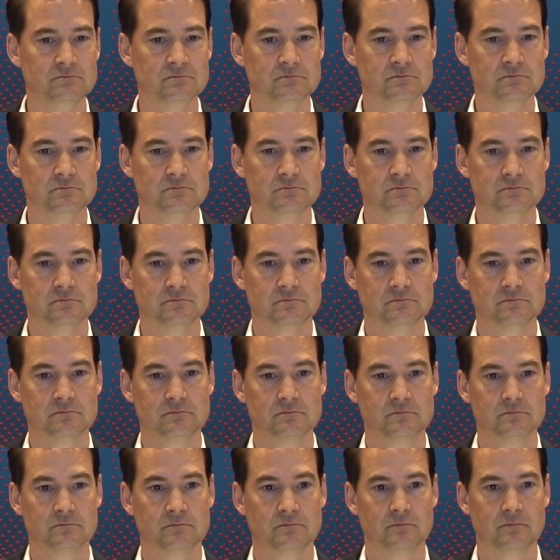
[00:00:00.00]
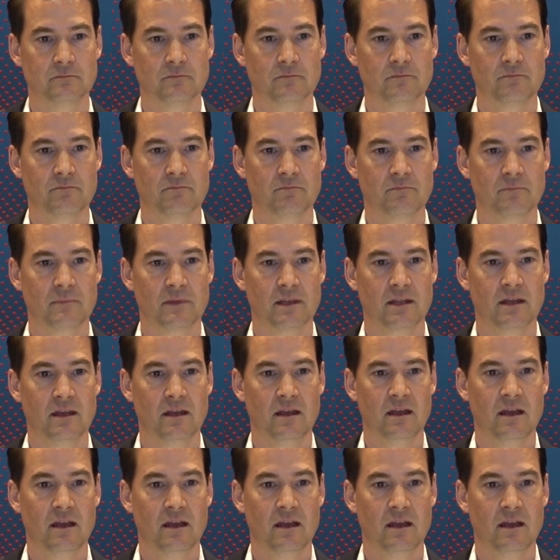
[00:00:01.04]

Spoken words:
Nothing is said.